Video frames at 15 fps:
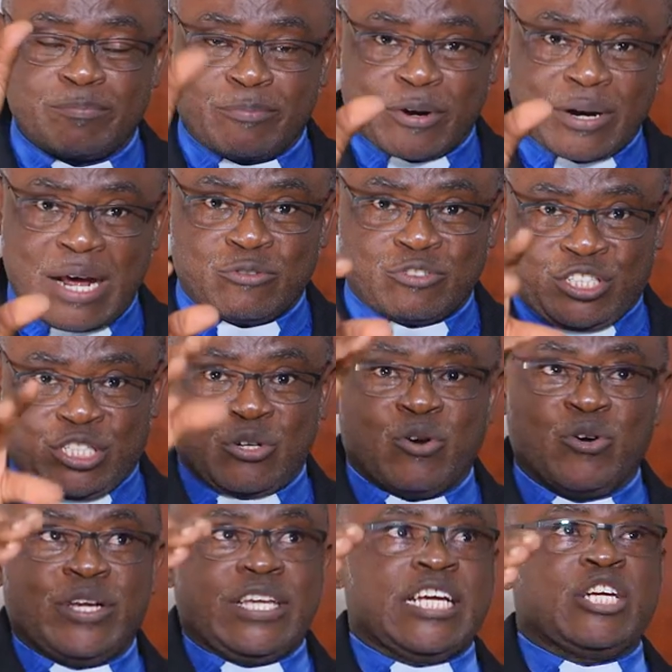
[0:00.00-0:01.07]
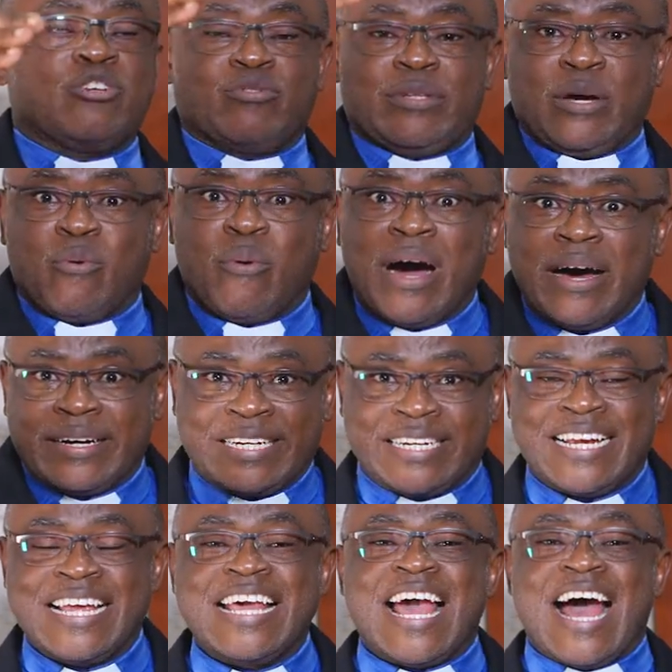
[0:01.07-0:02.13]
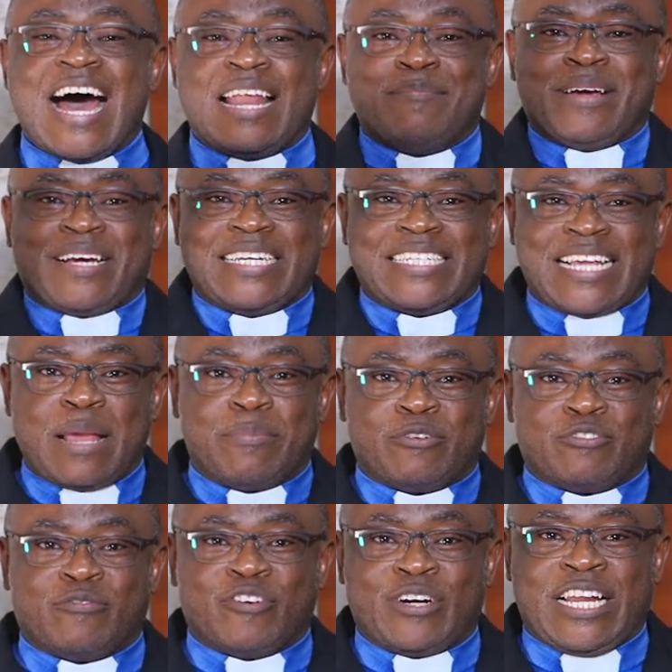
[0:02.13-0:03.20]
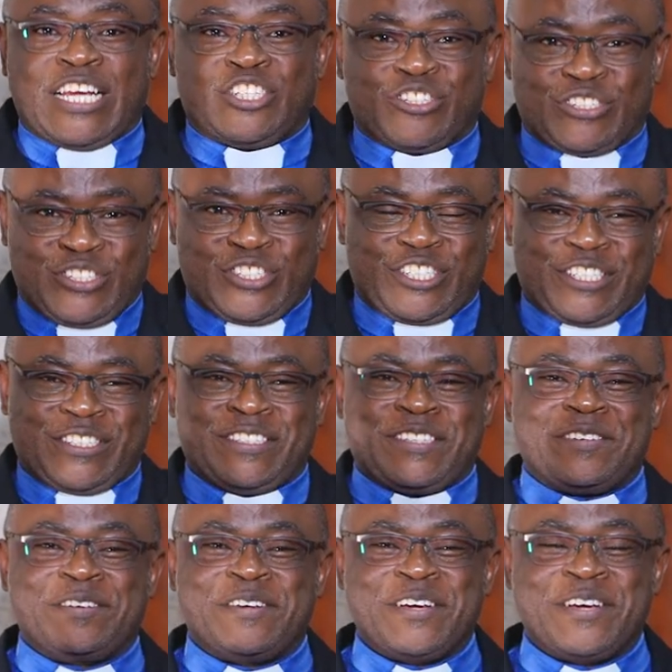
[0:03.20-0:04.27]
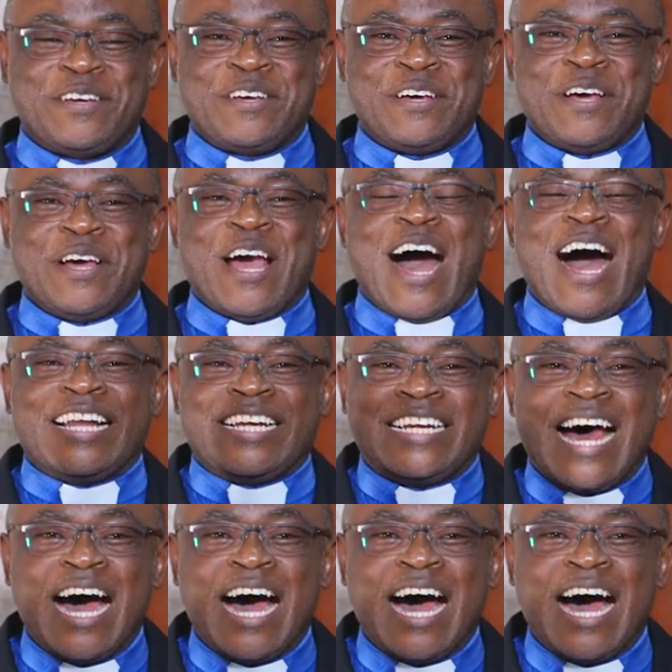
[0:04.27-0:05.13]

pronounced, "Go ye into the world and make disciples of all nations." And